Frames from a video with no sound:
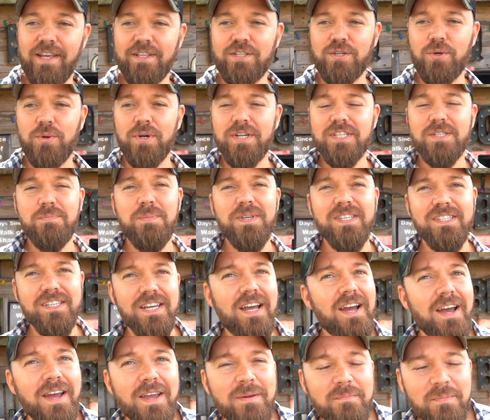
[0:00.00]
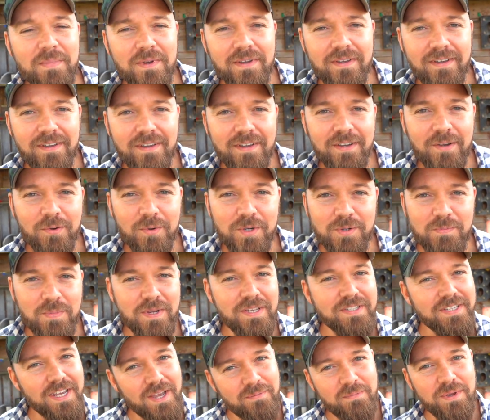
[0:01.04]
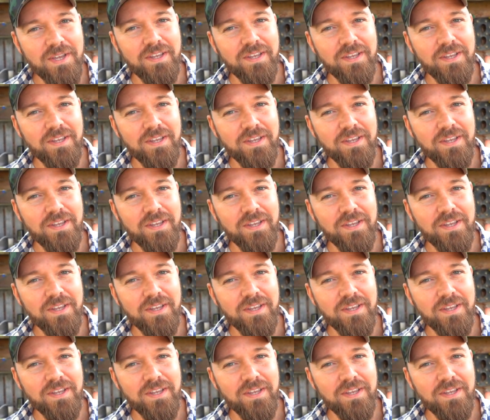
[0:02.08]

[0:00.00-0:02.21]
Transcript: It's Christmas time, which means I'm